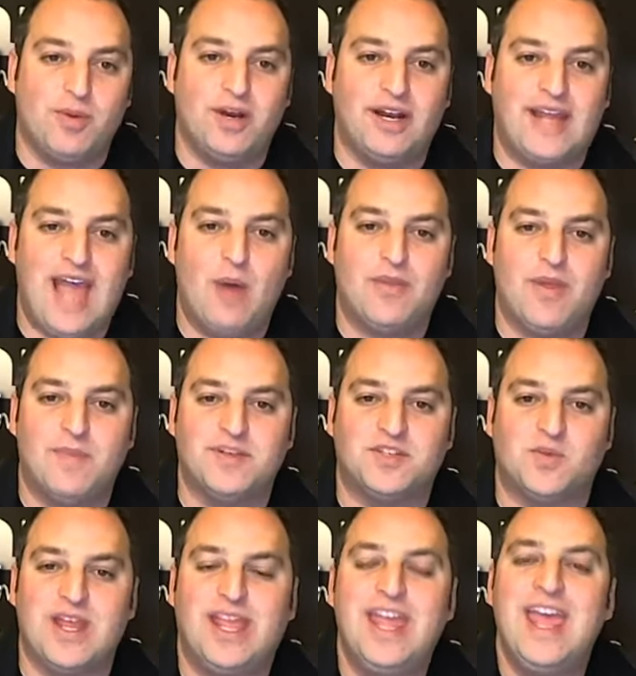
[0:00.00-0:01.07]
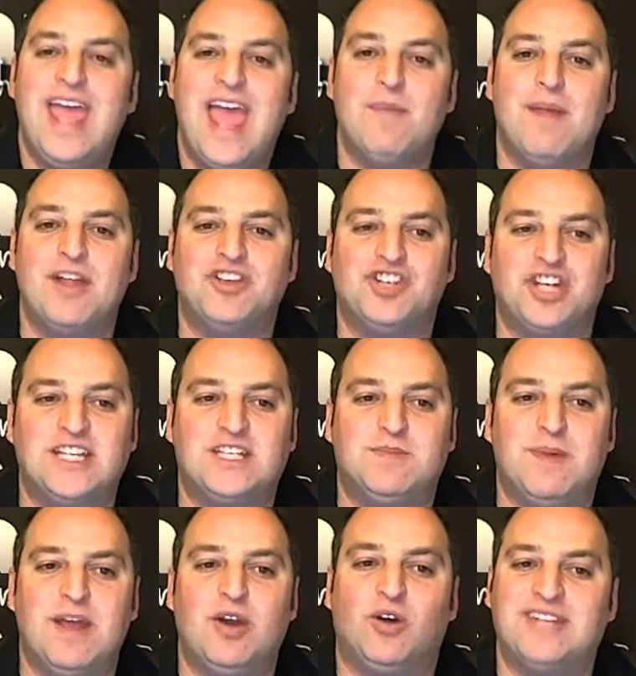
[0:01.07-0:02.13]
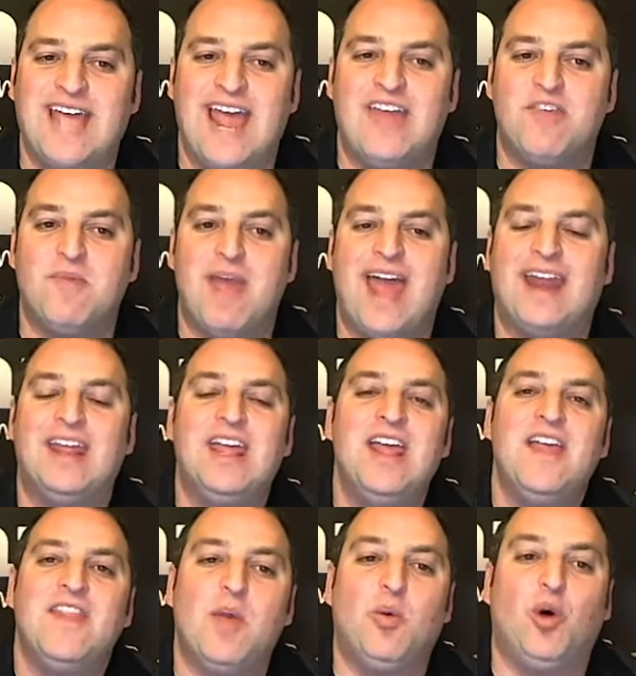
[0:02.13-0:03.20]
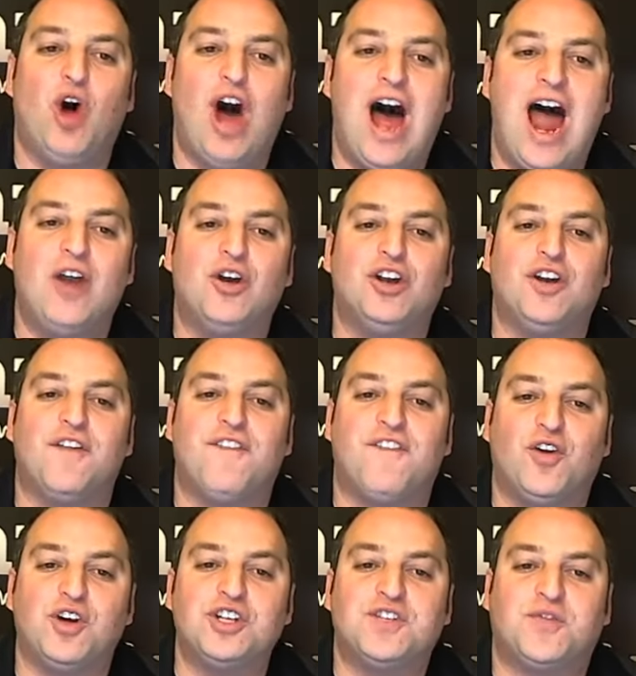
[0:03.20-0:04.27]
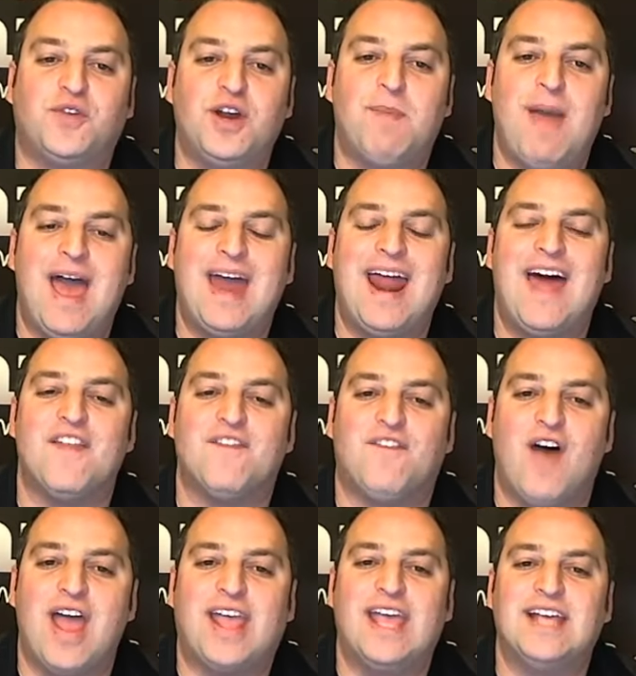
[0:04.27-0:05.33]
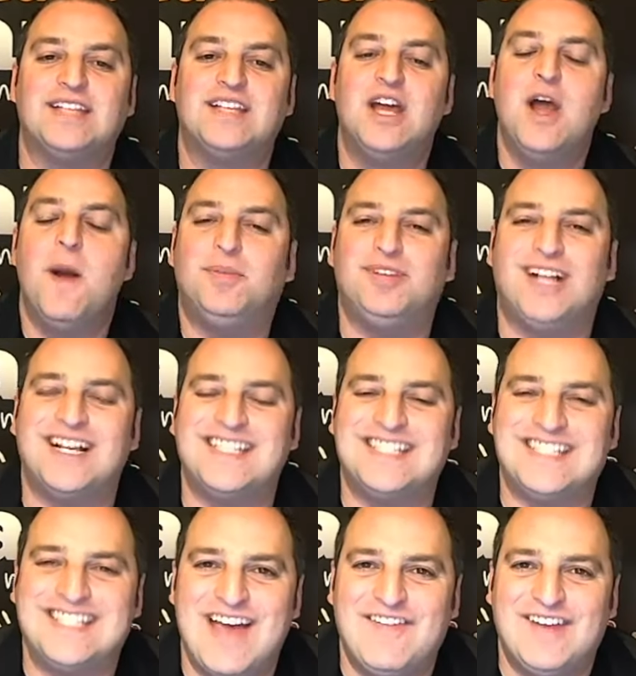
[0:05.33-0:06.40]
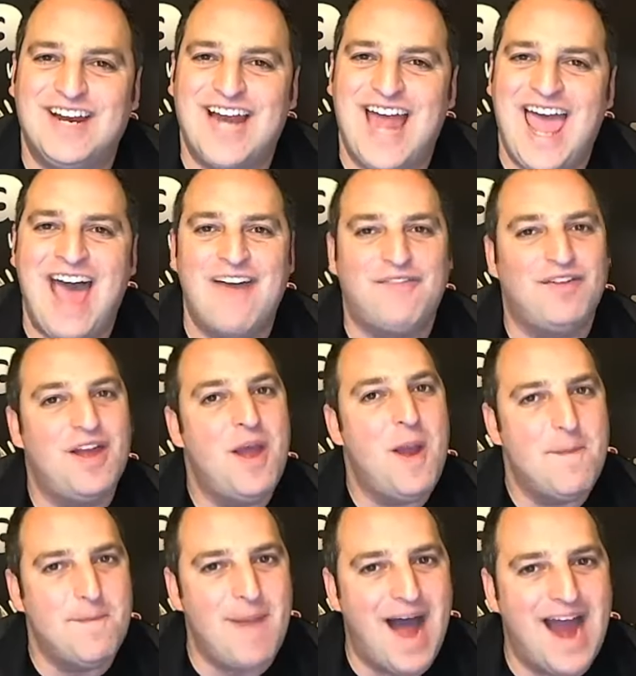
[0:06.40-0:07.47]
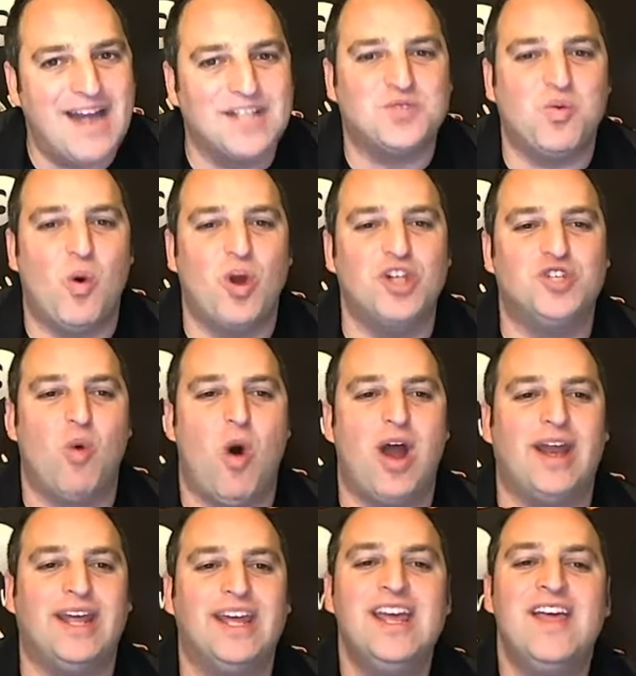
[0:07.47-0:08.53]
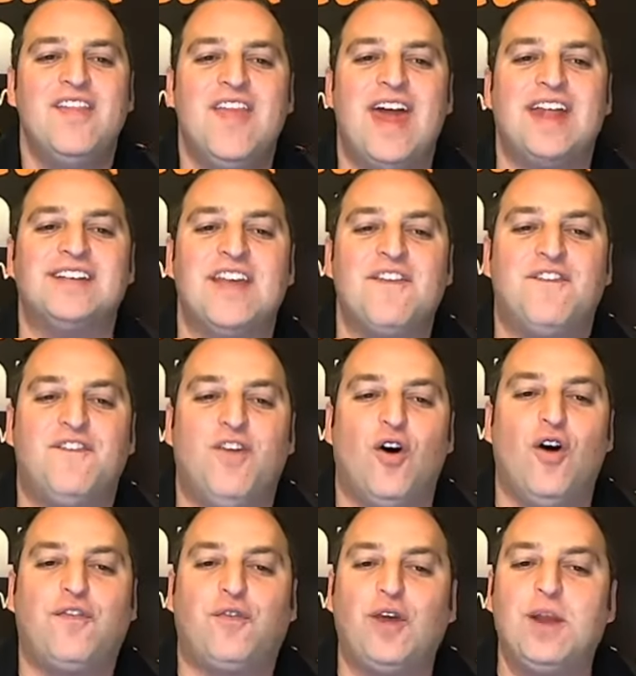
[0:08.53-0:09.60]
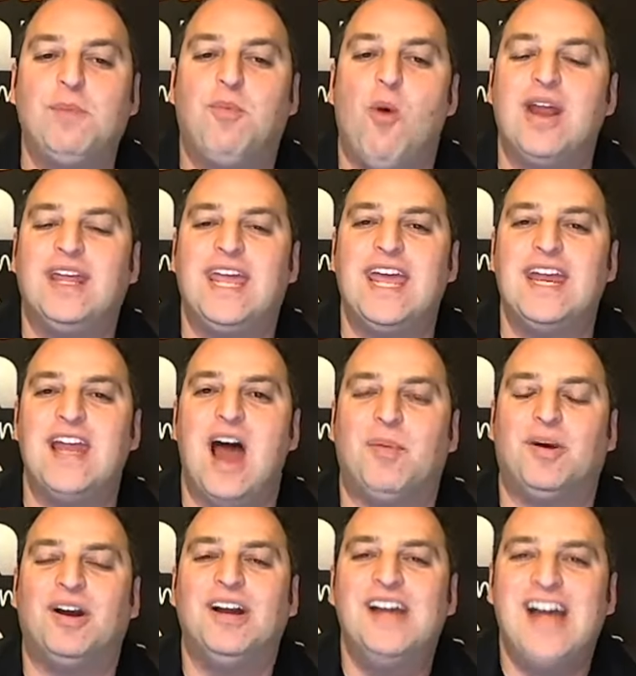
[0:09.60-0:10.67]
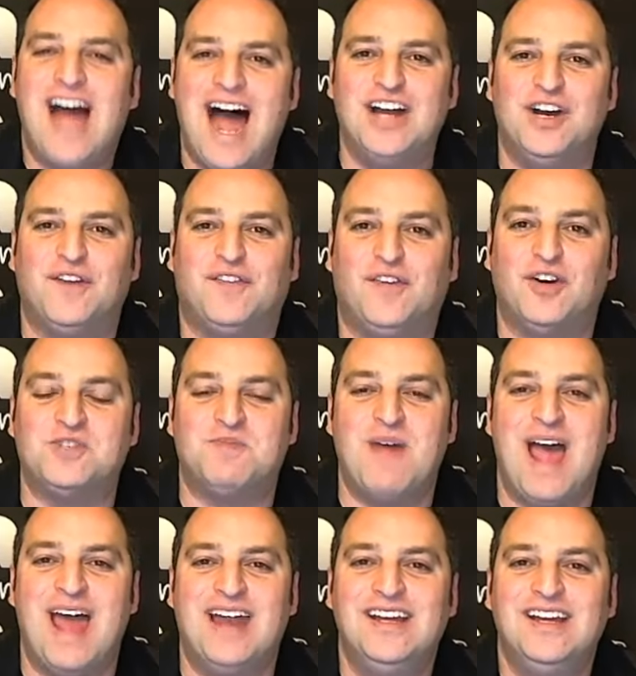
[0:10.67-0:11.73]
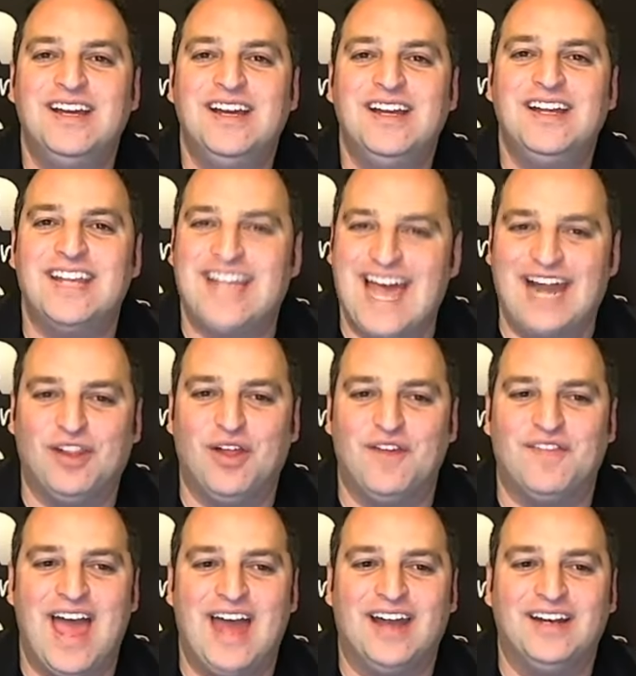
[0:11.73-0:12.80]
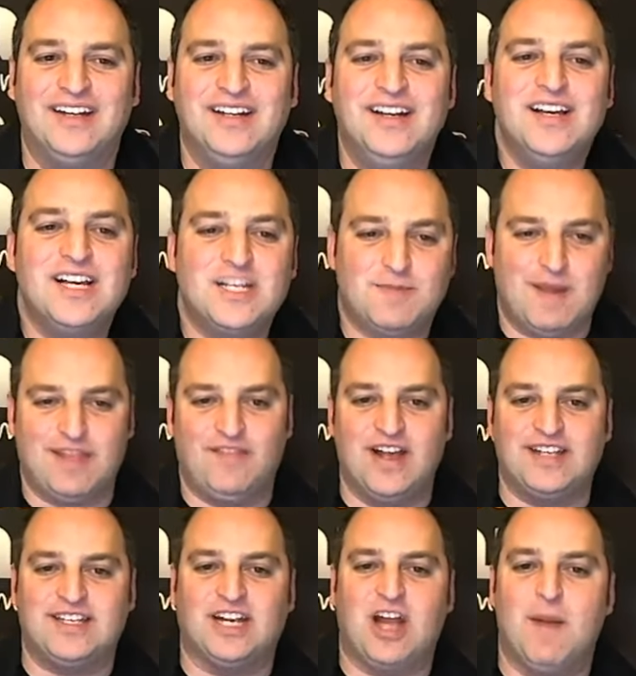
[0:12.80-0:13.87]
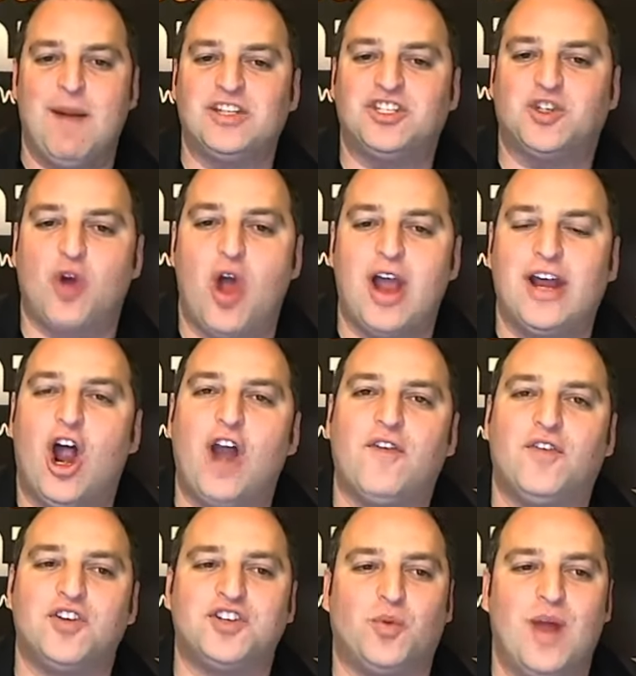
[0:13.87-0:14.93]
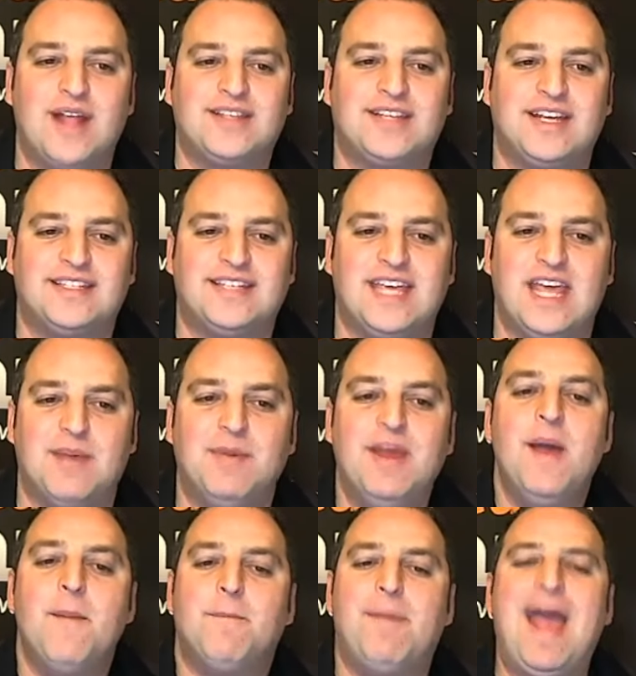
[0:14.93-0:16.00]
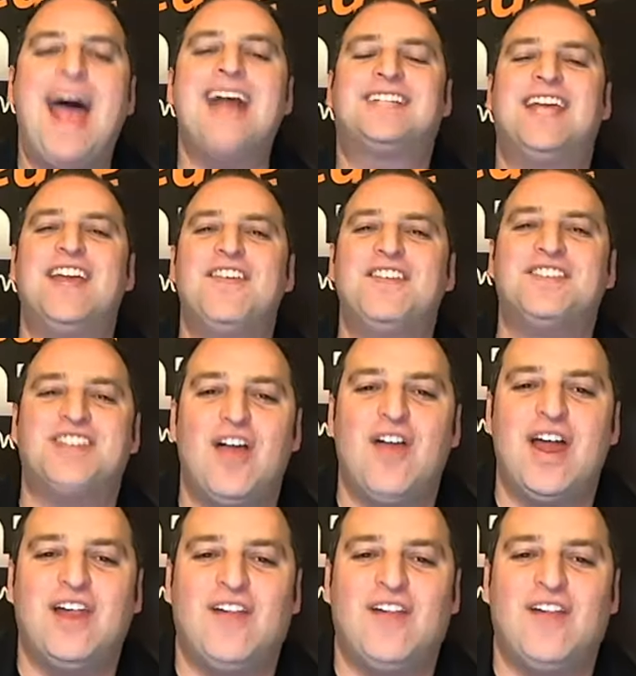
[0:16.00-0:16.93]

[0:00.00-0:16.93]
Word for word: an account with them this week and mention InSpin or Dan the Man, they will honor your first free bet on the Vikings plus seven and a half, minus 120. That is a full free point key number on your first bet. You got to love that. Expect the Vikings to come out strong and hard versus a Redskins team, basking in the sunlight of